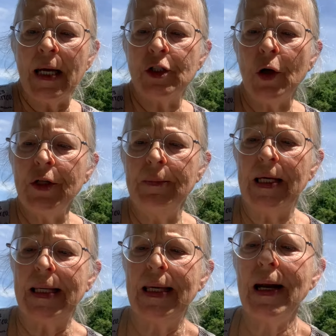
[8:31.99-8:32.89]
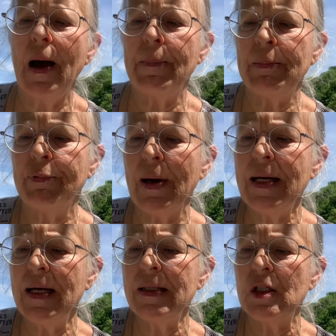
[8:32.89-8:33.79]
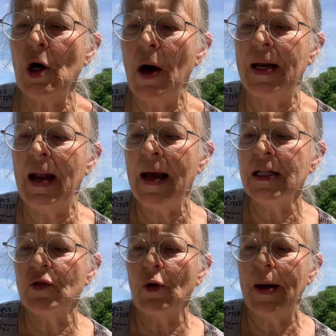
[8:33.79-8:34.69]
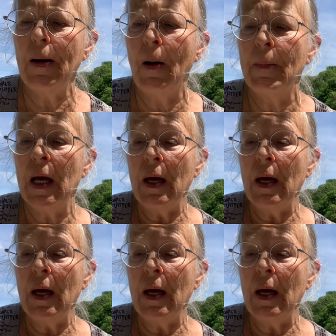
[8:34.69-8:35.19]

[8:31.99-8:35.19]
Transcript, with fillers: and told him to get up and pray to his God and ask for help,